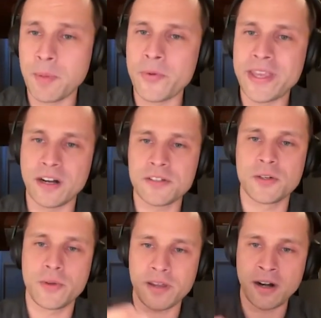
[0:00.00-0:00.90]
but we could
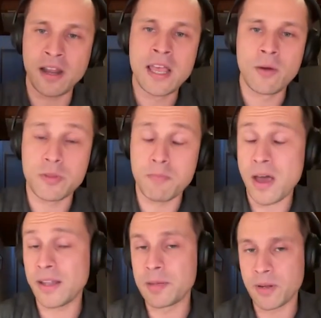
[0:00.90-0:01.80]
also, with
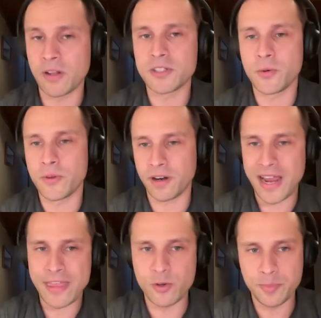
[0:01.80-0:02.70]
modeling, but also with our
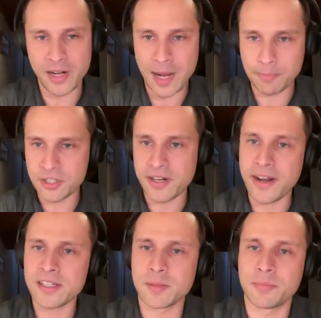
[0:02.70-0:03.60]
high throughput
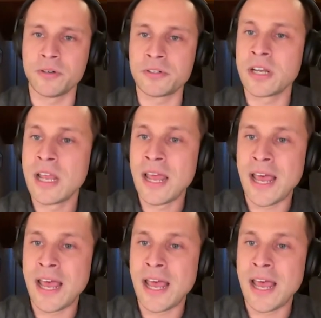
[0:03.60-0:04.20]
optogenetics approach,